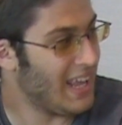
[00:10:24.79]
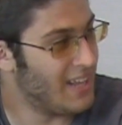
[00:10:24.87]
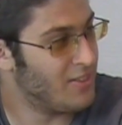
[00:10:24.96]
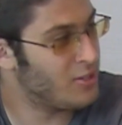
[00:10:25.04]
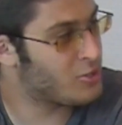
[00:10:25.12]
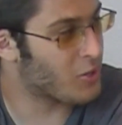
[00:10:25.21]

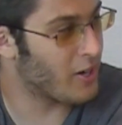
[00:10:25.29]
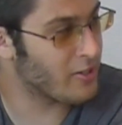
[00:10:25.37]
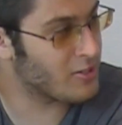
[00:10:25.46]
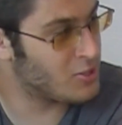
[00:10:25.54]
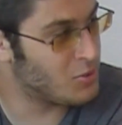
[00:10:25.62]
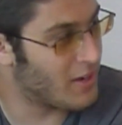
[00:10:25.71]
in the
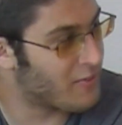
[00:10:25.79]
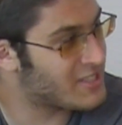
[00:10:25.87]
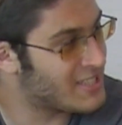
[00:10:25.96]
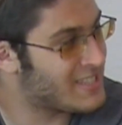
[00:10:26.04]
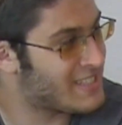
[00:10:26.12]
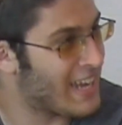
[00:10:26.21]
trailer because you never
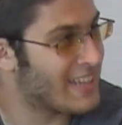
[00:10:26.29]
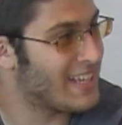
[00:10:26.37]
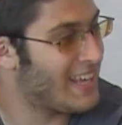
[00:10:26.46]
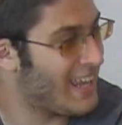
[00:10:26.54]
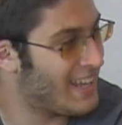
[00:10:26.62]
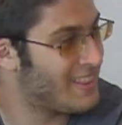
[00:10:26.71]
see Stan
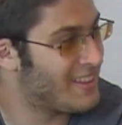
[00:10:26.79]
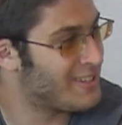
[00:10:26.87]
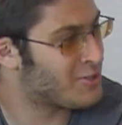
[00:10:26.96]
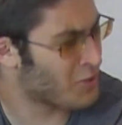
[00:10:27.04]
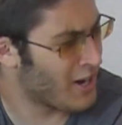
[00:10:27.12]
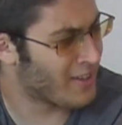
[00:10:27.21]
Lee in
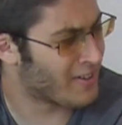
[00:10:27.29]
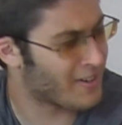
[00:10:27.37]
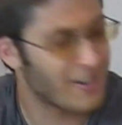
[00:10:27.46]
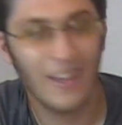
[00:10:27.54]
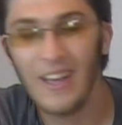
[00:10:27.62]
the trailer.